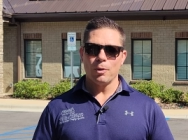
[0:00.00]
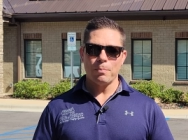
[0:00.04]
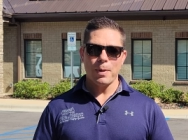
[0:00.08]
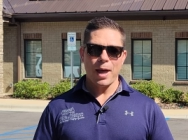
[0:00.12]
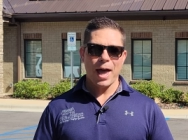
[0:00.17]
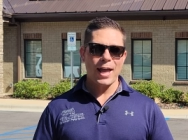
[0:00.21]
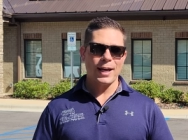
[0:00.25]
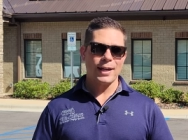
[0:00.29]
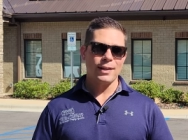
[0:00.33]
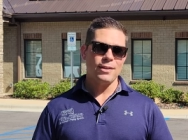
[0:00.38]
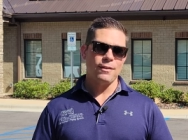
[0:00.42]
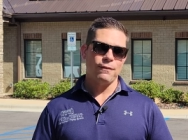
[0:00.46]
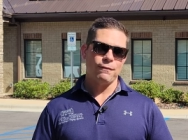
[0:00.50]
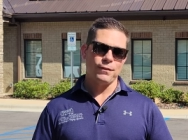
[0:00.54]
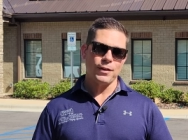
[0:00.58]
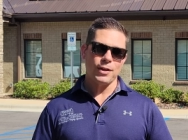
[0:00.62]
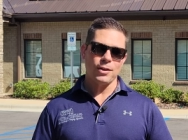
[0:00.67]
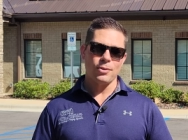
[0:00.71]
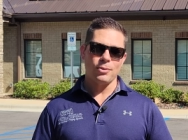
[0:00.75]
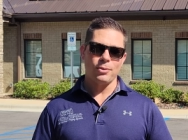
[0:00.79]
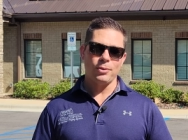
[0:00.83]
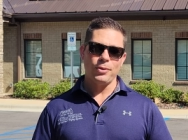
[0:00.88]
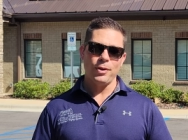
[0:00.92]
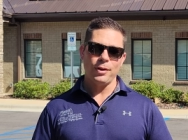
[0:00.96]
we're back in the
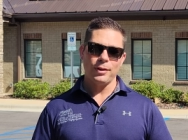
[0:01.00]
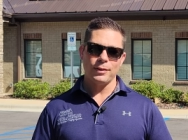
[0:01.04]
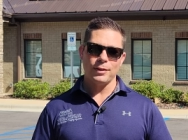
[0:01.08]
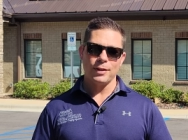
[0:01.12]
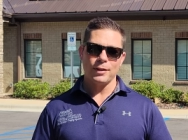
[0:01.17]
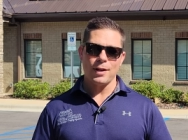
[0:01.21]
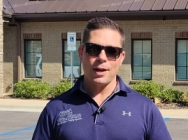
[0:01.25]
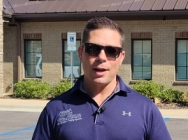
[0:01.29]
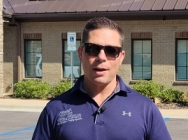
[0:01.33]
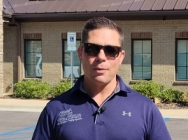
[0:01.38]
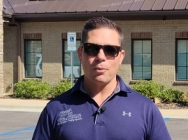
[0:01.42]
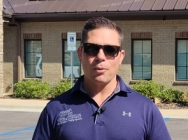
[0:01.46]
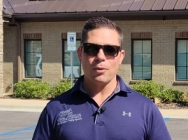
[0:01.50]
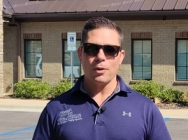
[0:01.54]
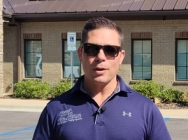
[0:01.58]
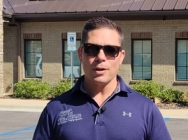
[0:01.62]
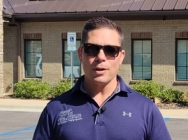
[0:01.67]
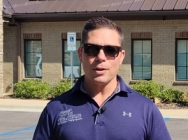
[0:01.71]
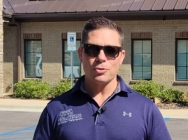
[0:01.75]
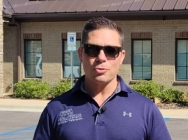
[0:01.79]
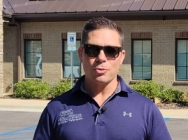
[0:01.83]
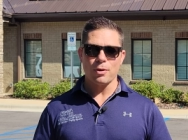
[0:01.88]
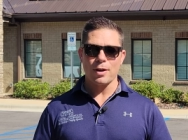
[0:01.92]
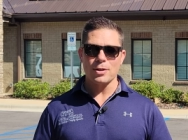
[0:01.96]
field. Today we're
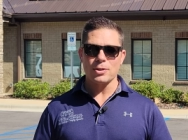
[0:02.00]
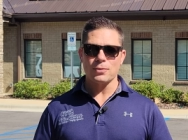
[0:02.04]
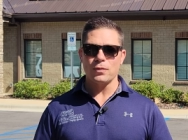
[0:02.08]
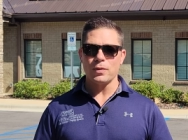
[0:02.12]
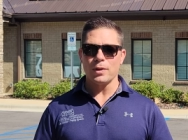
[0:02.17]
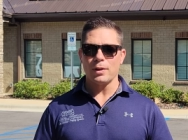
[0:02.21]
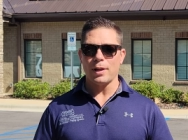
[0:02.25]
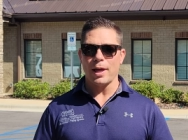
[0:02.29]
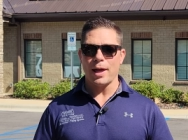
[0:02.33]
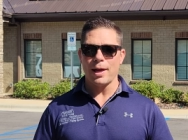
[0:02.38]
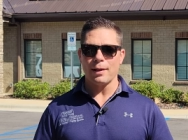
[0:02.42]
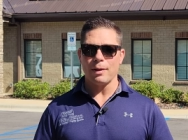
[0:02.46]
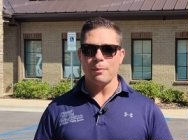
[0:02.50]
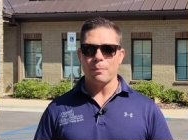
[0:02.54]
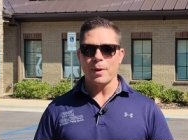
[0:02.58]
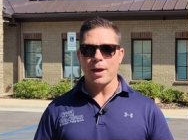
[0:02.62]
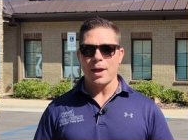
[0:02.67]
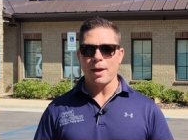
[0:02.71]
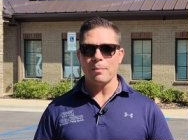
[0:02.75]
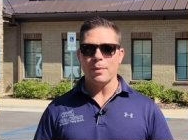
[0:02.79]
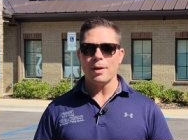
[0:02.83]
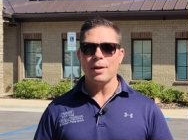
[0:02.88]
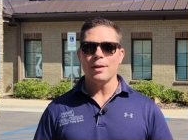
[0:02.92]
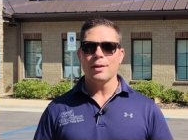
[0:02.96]
in Trussville,
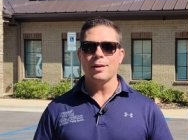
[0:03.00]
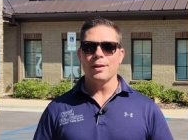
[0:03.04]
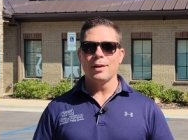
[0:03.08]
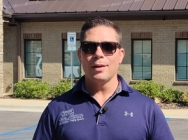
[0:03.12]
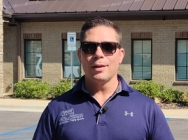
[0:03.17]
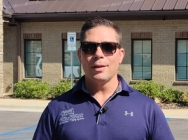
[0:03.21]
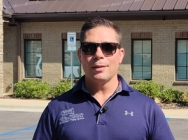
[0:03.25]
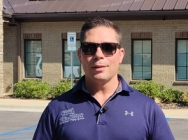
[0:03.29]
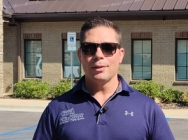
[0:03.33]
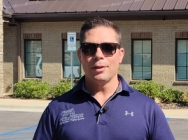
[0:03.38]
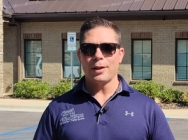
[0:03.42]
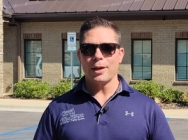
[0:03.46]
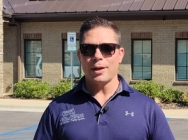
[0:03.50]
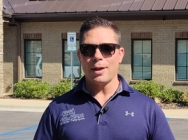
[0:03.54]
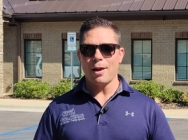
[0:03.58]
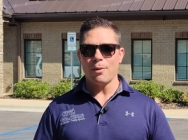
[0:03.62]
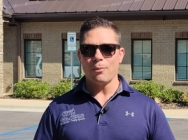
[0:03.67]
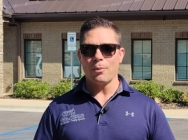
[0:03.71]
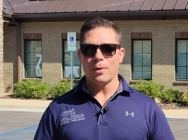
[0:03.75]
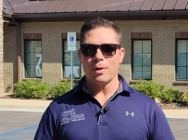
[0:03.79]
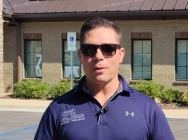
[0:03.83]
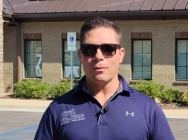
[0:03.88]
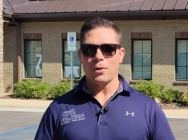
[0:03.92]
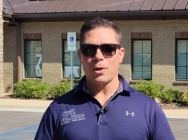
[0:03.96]
Alabama, looking at
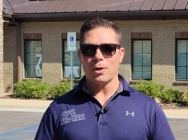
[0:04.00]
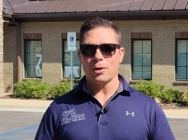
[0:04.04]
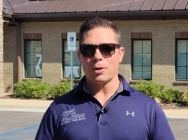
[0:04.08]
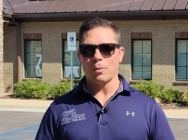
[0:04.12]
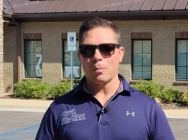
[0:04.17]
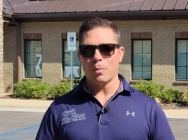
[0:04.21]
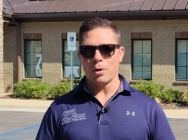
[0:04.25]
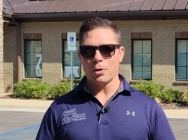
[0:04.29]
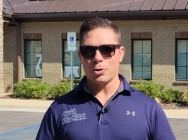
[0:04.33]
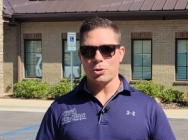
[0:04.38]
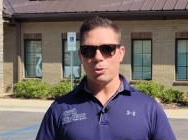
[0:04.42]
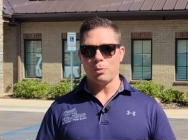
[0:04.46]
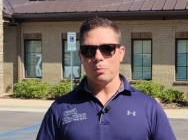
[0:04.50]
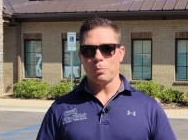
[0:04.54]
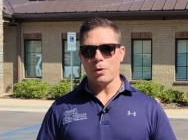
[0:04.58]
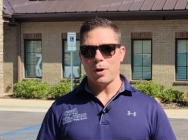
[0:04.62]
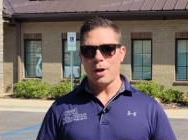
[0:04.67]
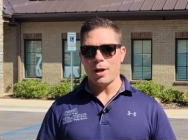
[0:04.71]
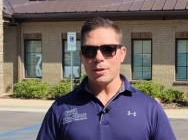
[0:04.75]
one of our commercial.